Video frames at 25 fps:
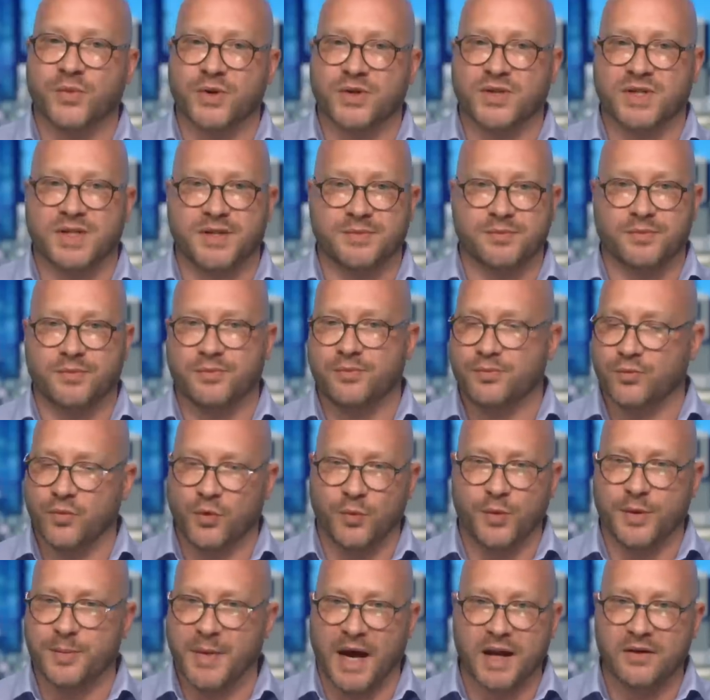which is
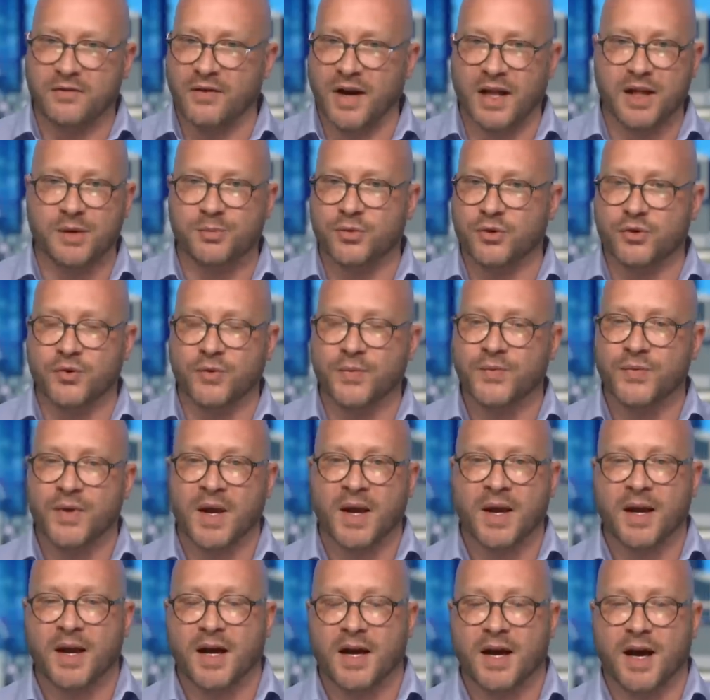will be made available,
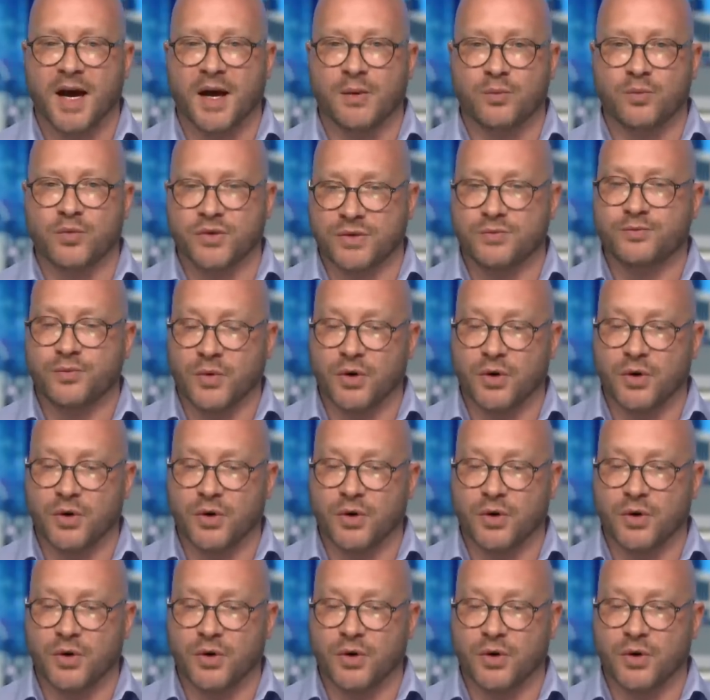um, would,